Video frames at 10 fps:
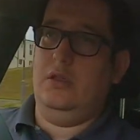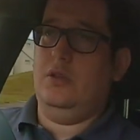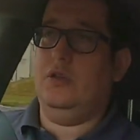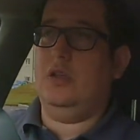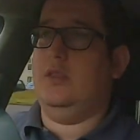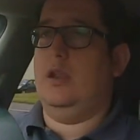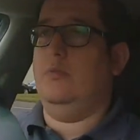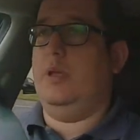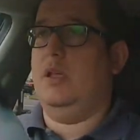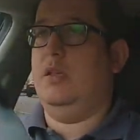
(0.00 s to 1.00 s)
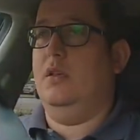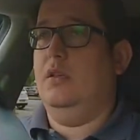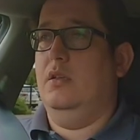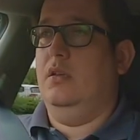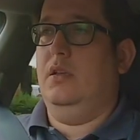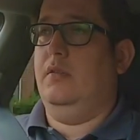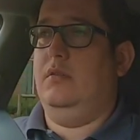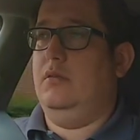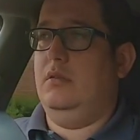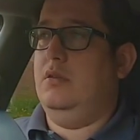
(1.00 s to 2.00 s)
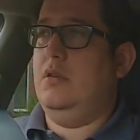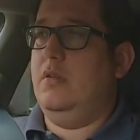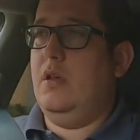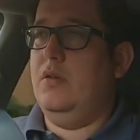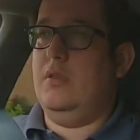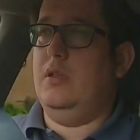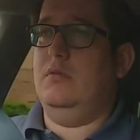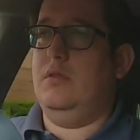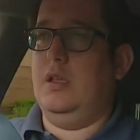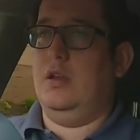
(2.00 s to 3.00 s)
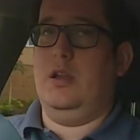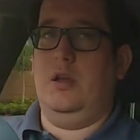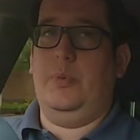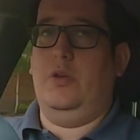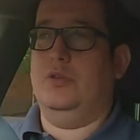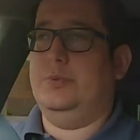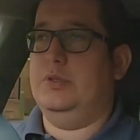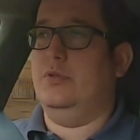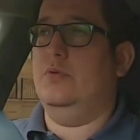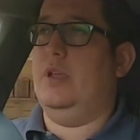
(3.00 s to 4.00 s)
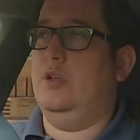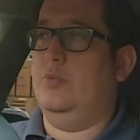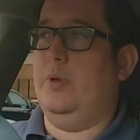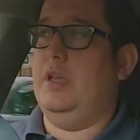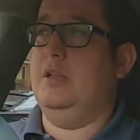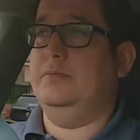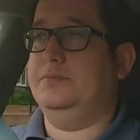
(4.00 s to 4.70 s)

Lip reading: you could then be, you don't know, they could end up in hospital, they could be,